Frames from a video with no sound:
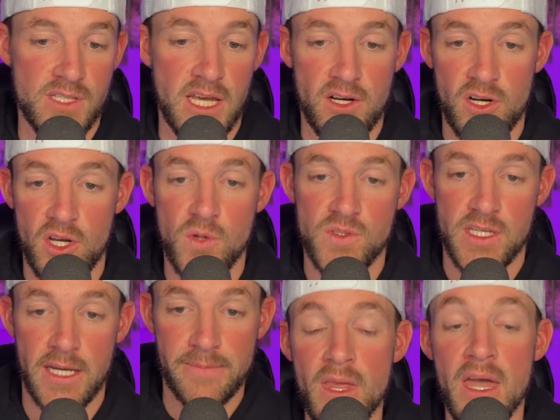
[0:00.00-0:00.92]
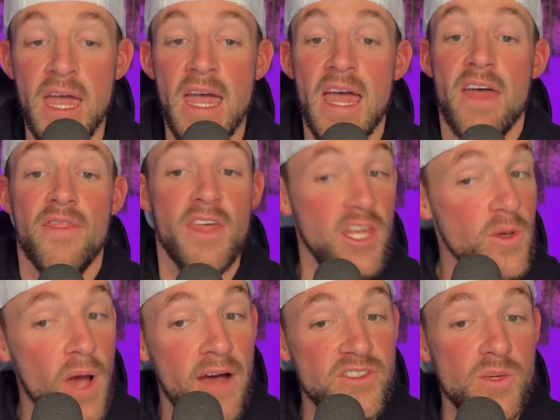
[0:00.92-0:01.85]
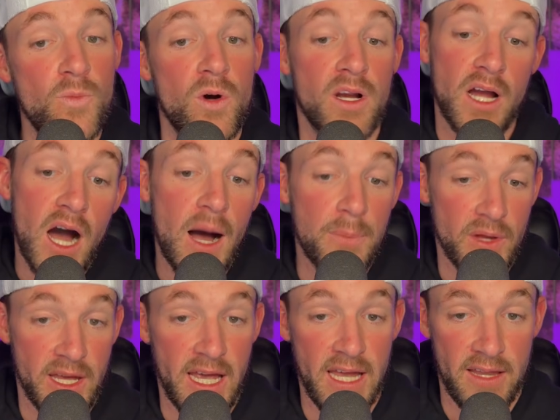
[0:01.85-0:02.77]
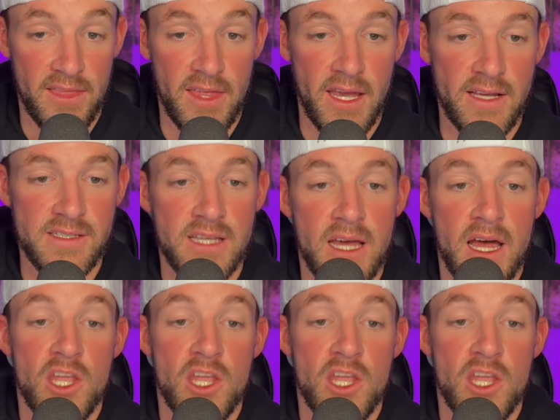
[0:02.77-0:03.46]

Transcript: that you're using. Then you have some more complicated things.